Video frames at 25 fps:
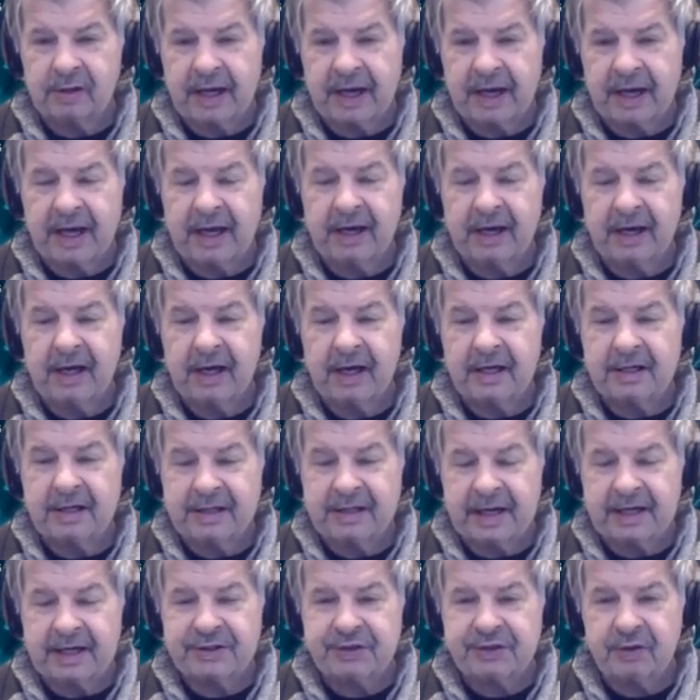And
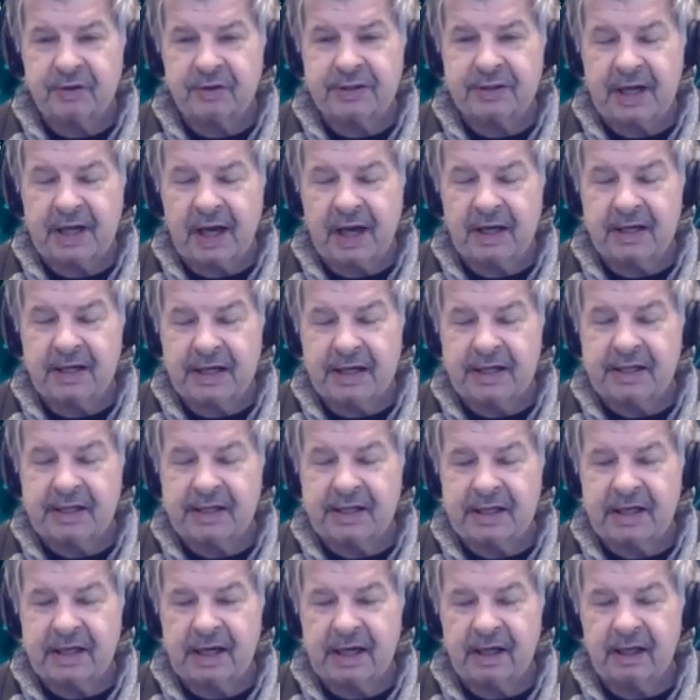textual's got
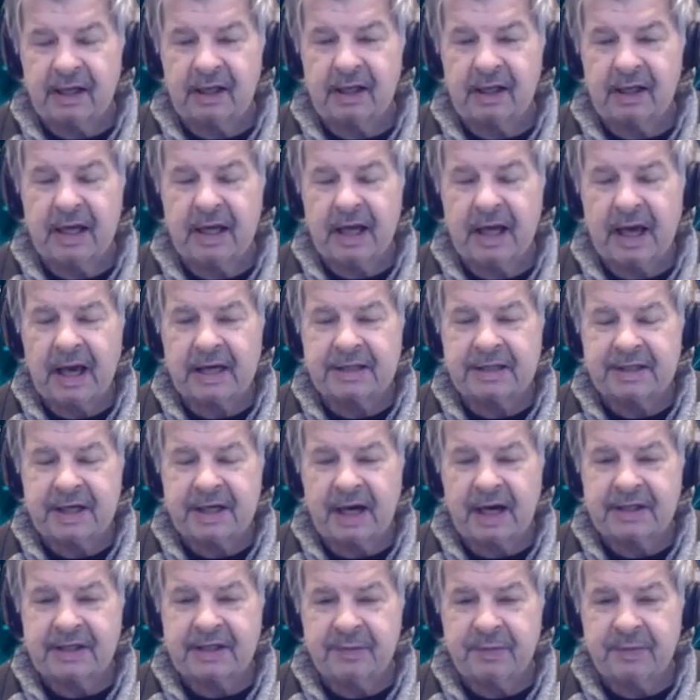ETL has
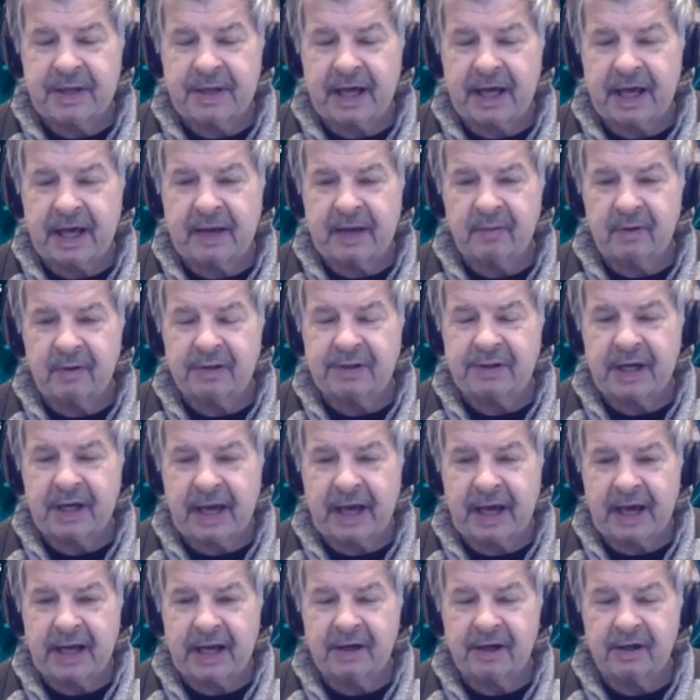got to be able to
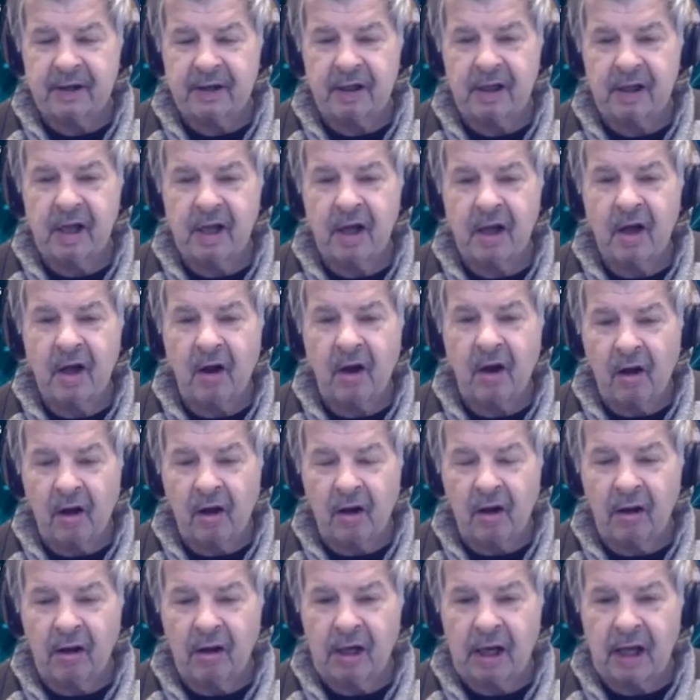handle
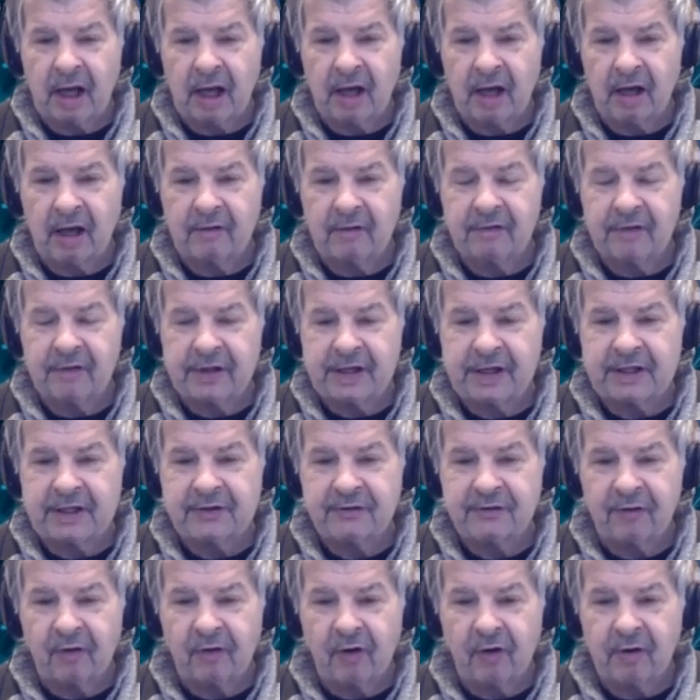all of these
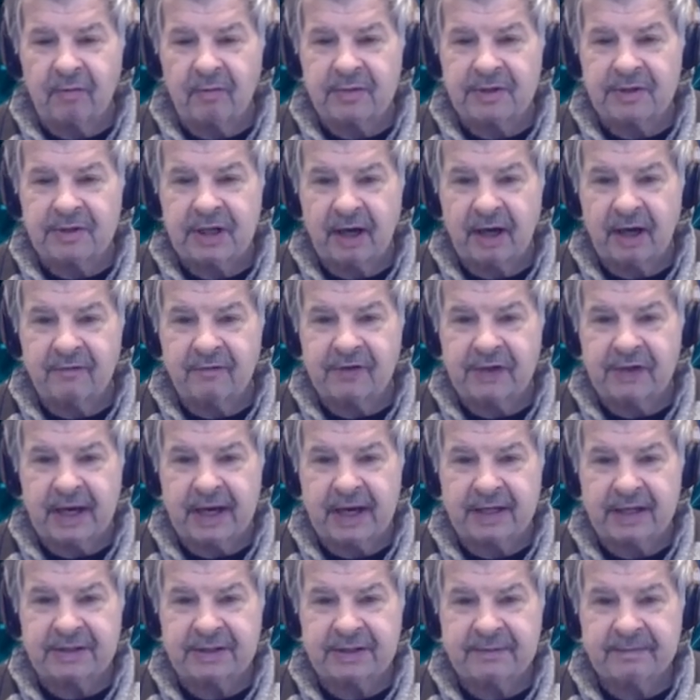forms of
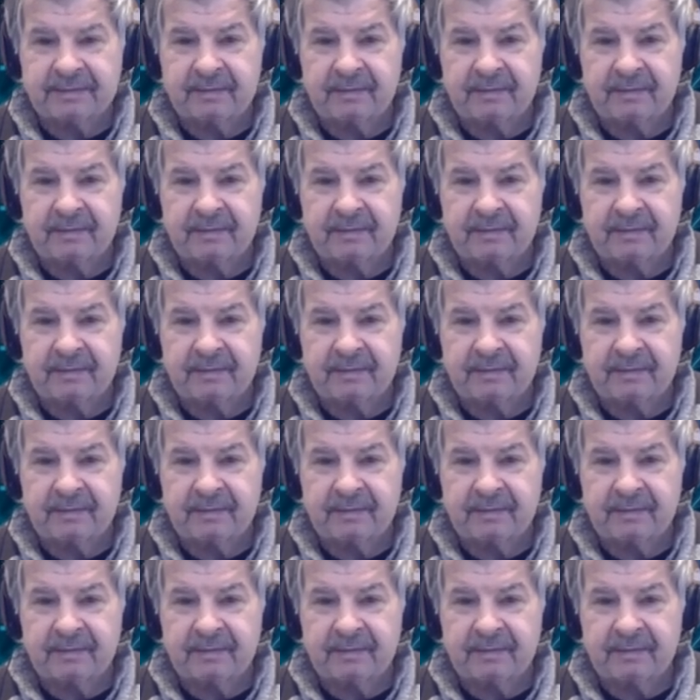text.